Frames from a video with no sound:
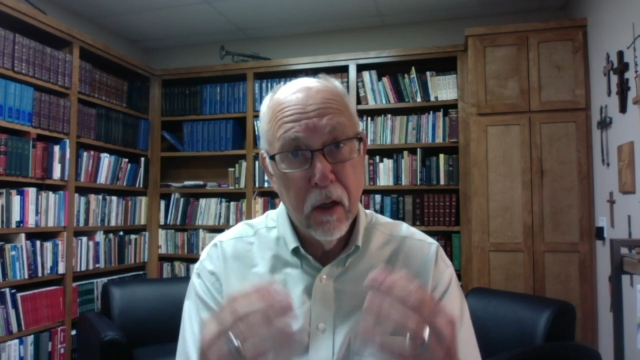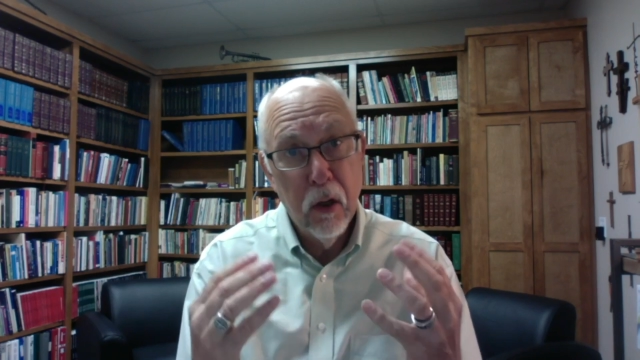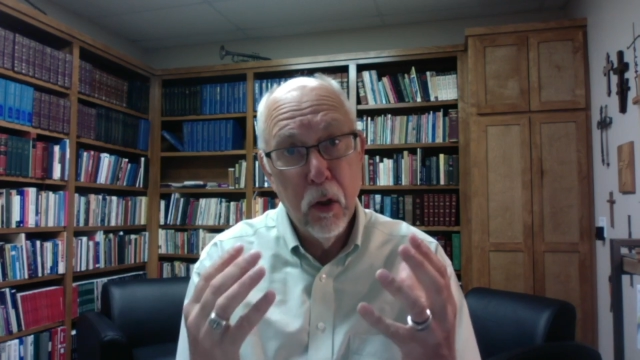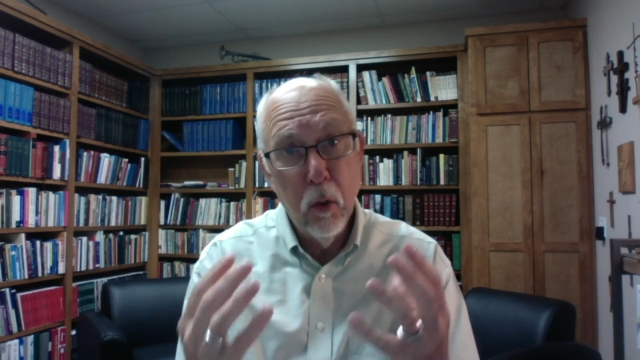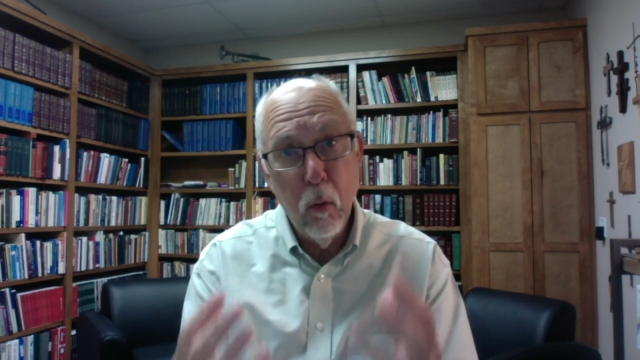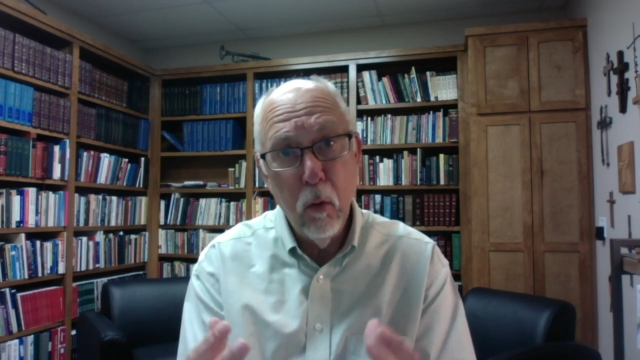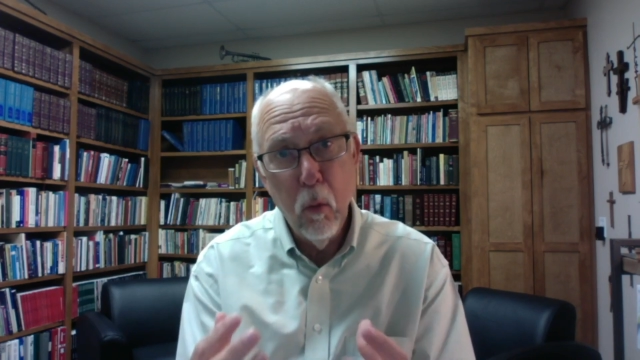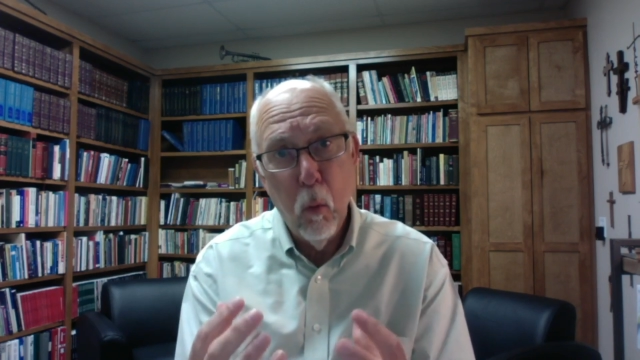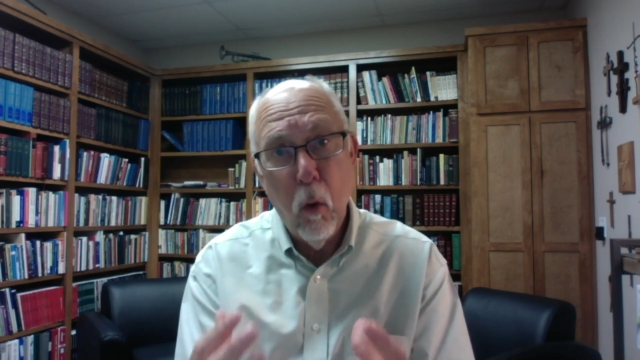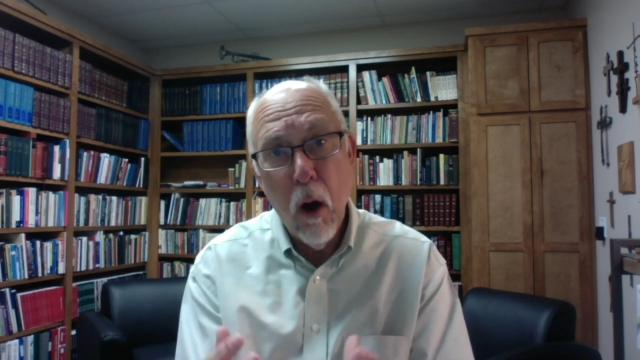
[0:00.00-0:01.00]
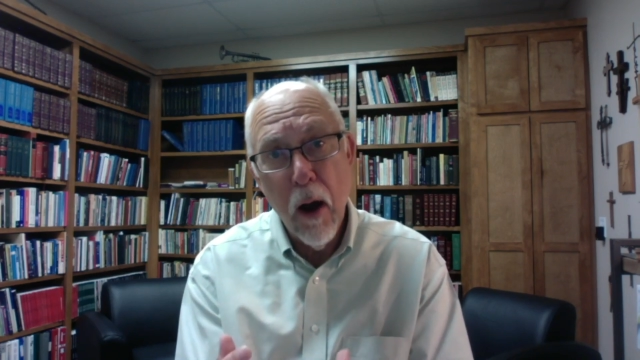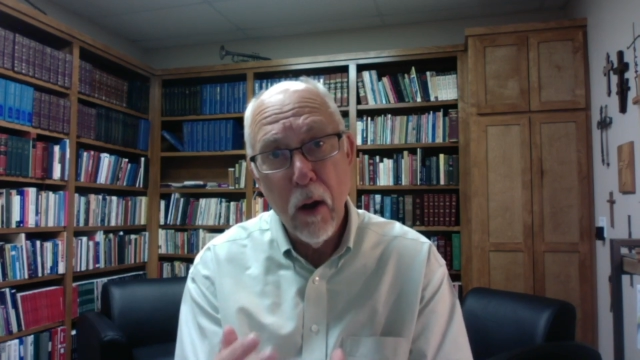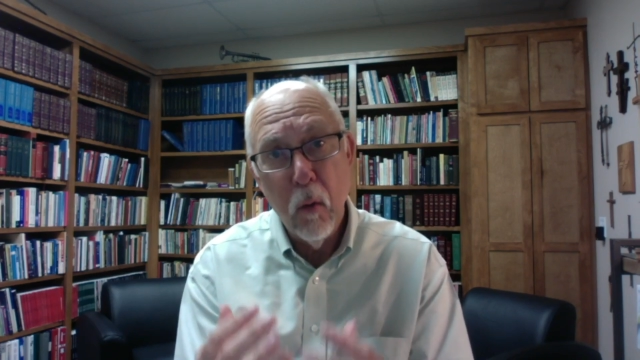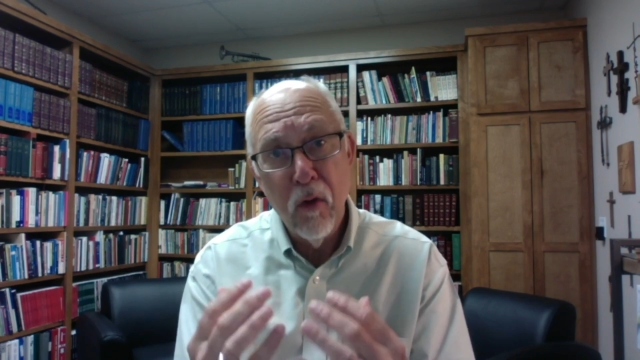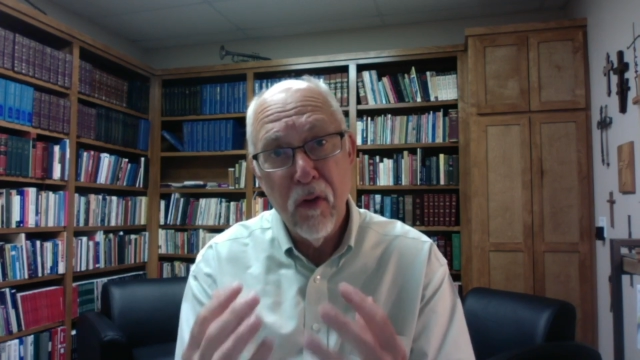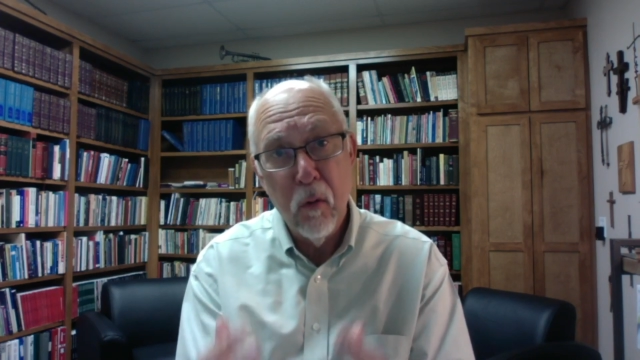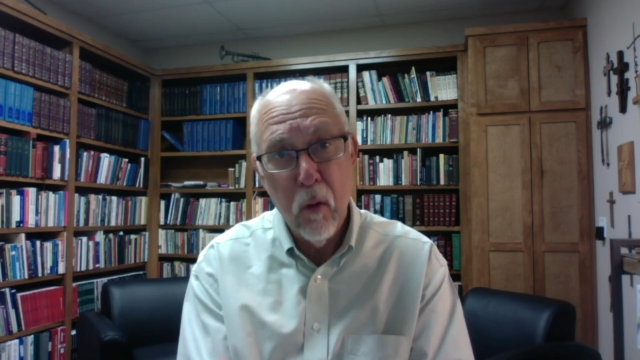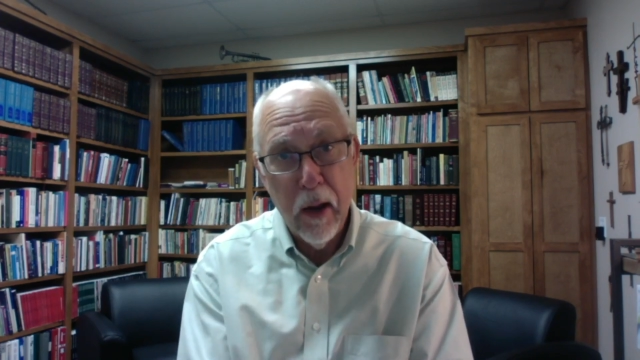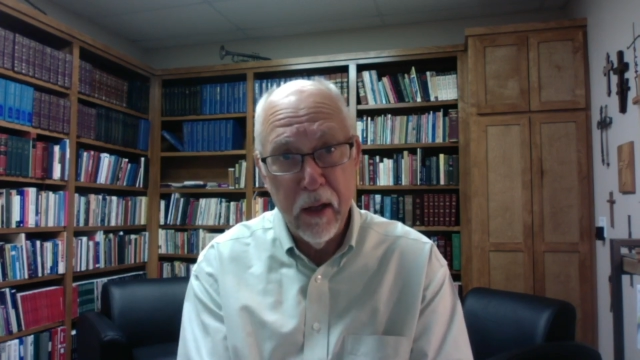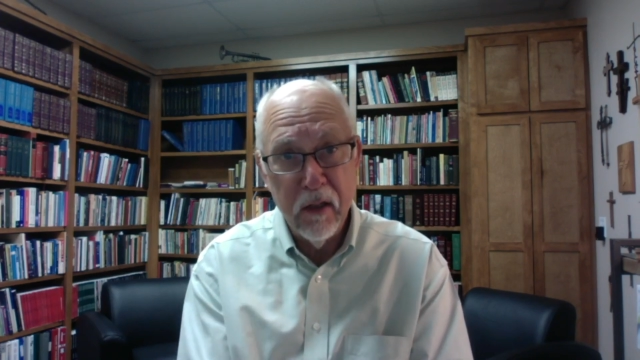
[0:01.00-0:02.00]
your walk with
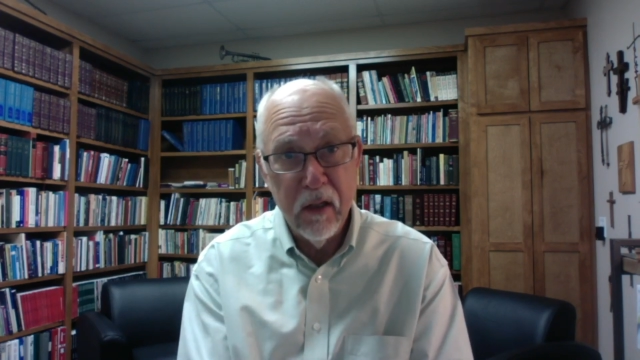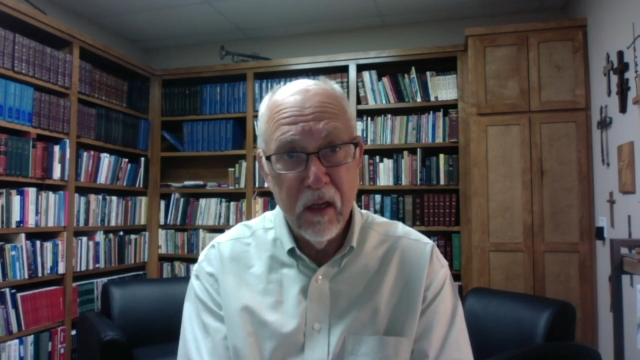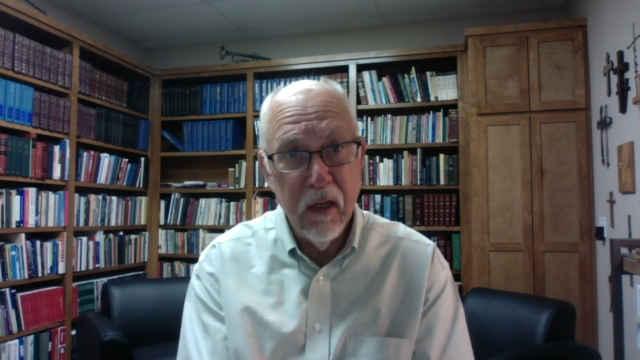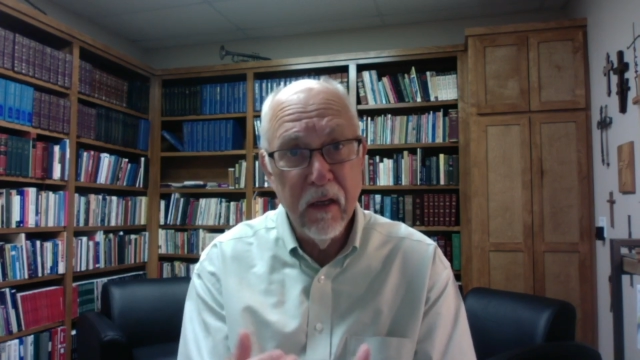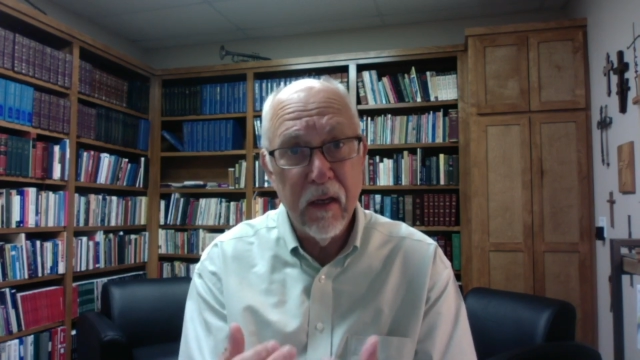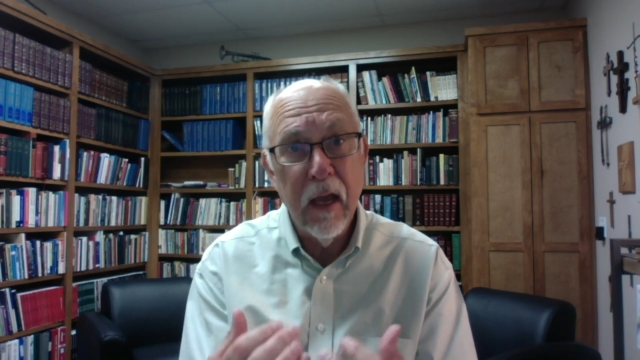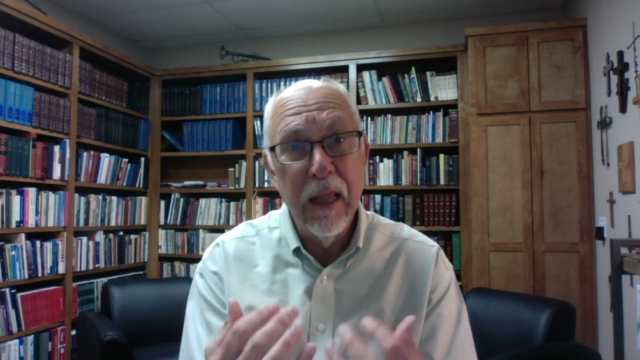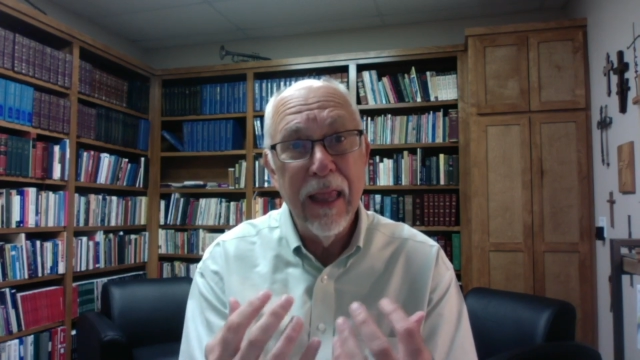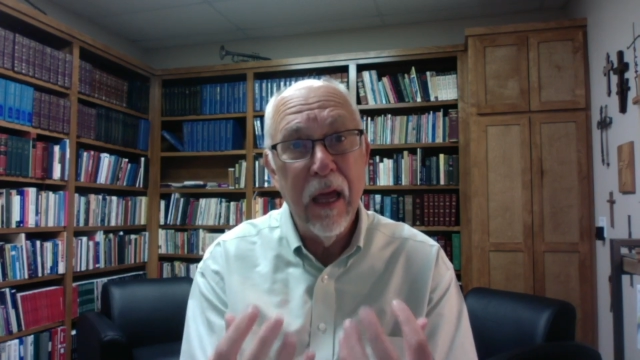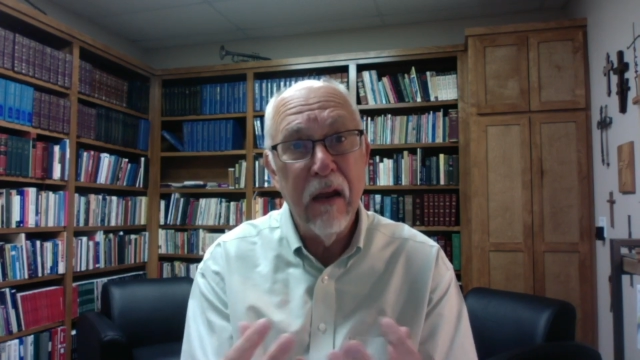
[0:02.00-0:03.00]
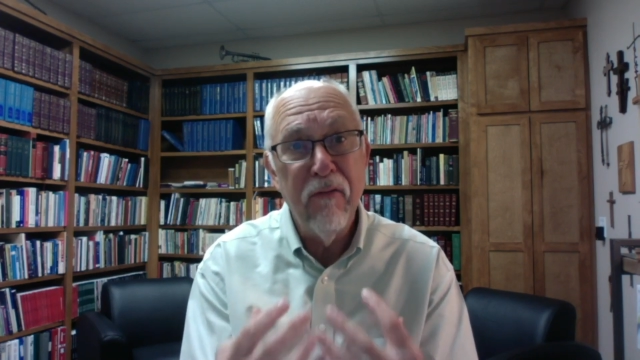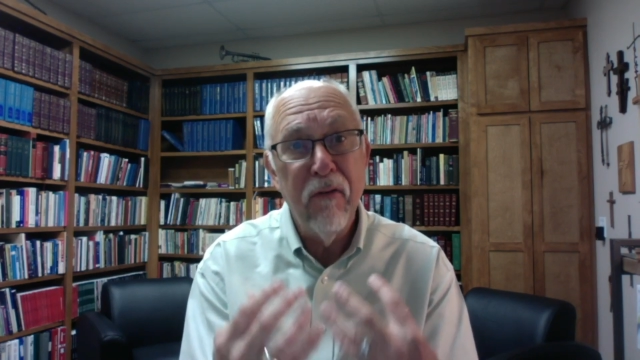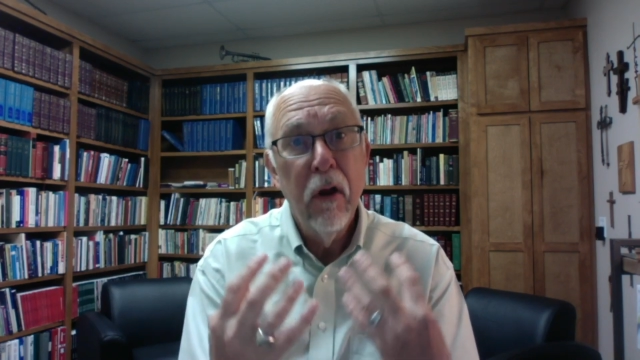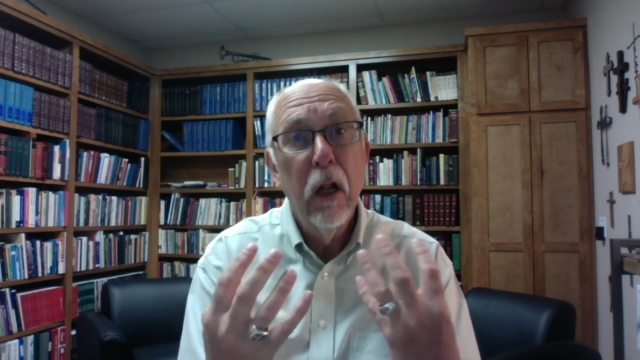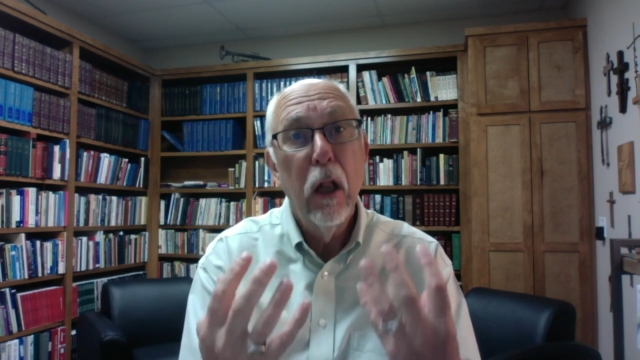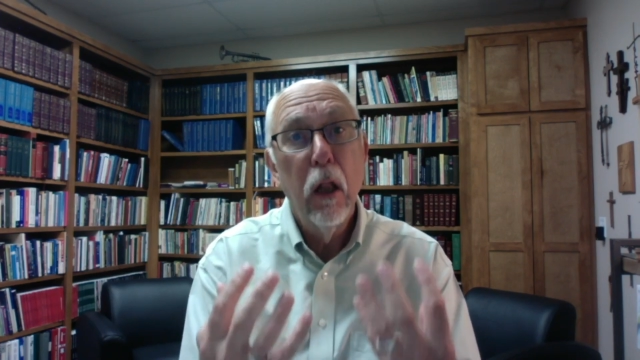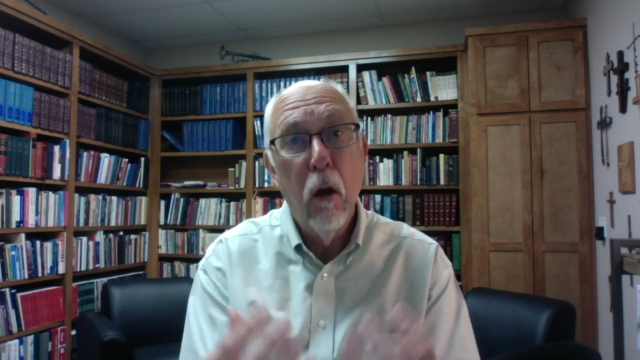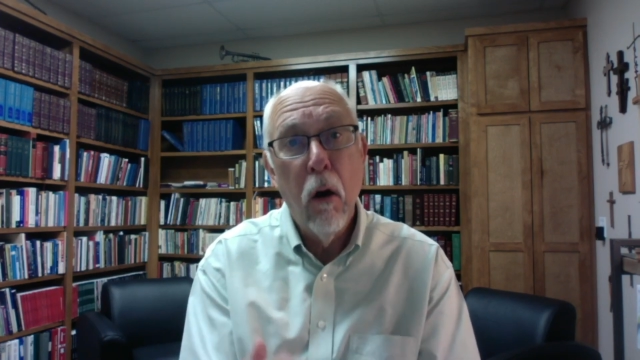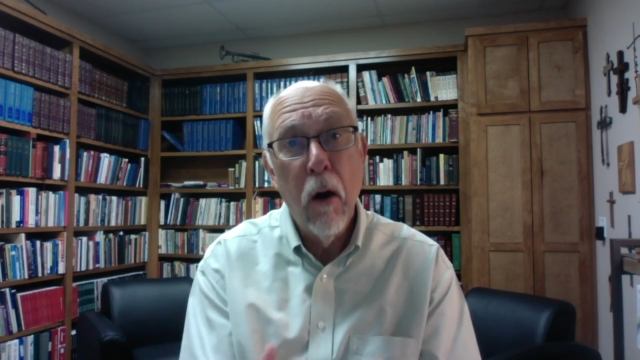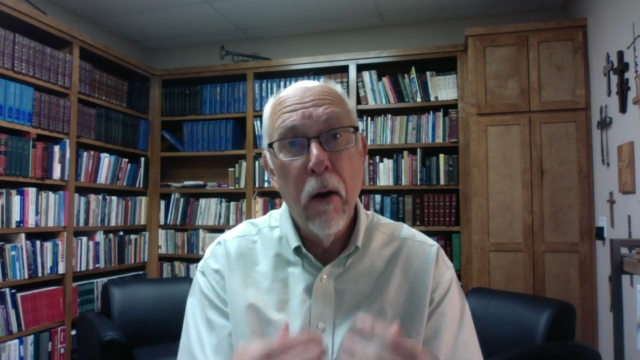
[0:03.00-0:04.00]
Christ, is a
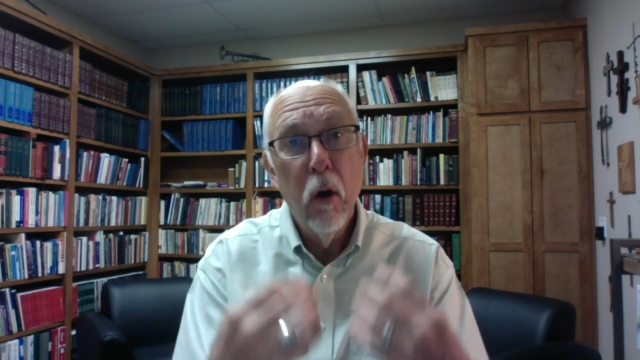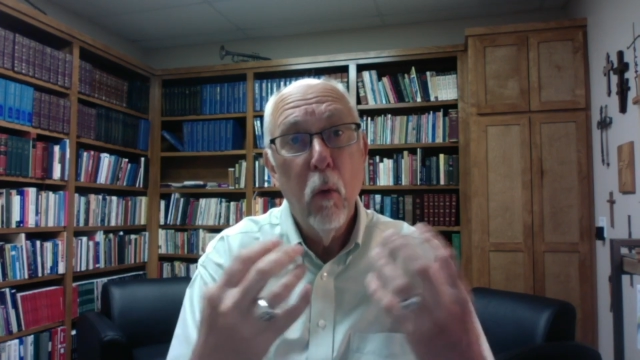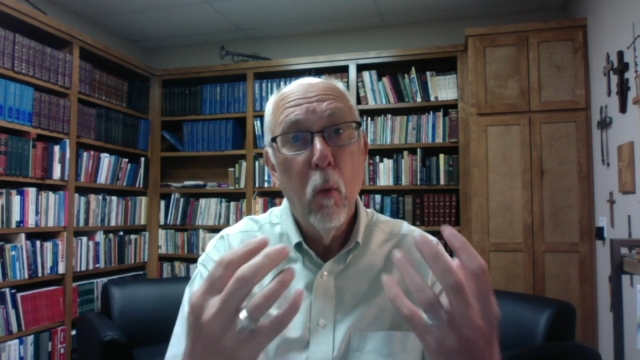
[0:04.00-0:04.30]
lifelong